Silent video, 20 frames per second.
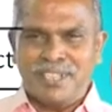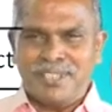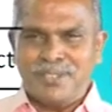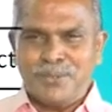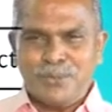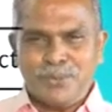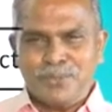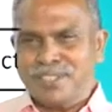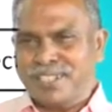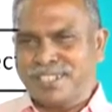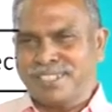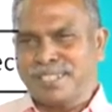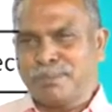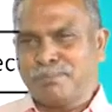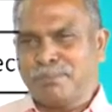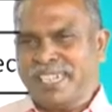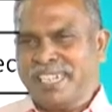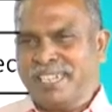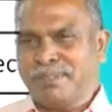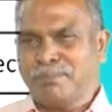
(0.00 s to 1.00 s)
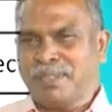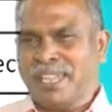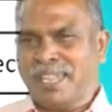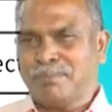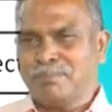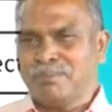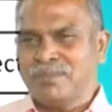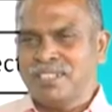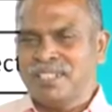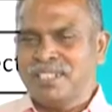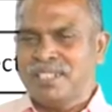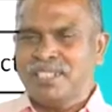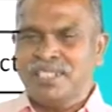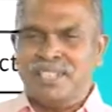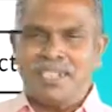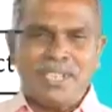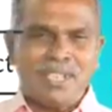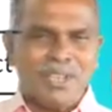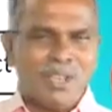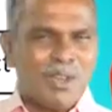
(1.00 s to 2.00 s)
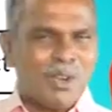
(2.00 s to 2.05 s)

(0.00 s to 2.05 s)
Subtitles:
using the mind map, recall